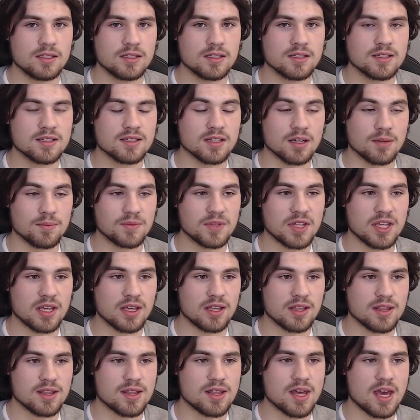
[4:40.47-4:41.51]

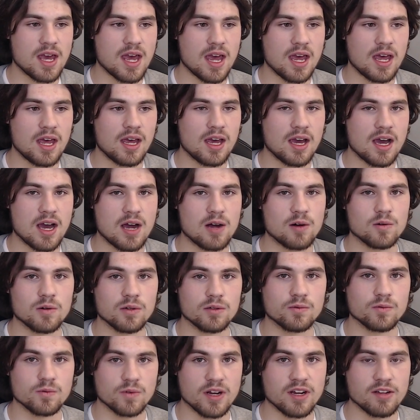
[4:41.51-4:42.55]
something that I
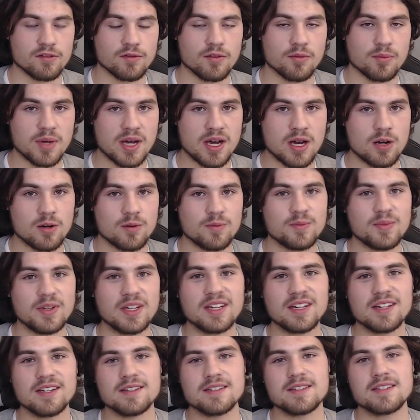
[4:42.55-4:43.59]
would rave about,
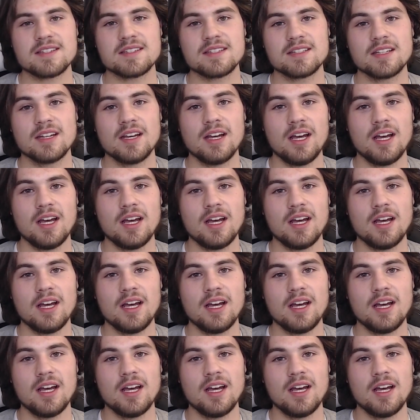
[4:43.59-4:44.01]
because